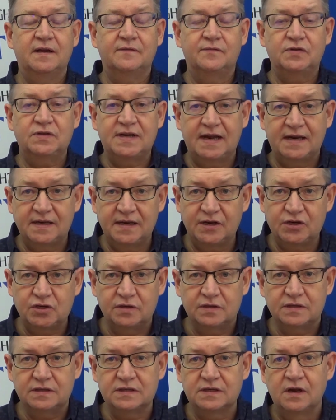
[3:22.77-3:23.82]
of
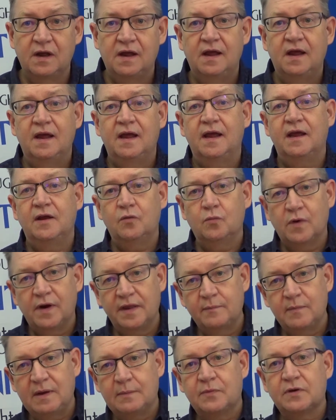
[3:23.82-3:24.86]
technicians. And one
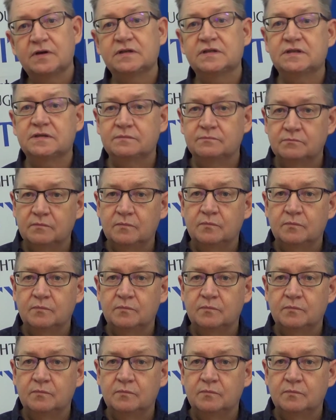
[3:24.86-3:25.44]
of the members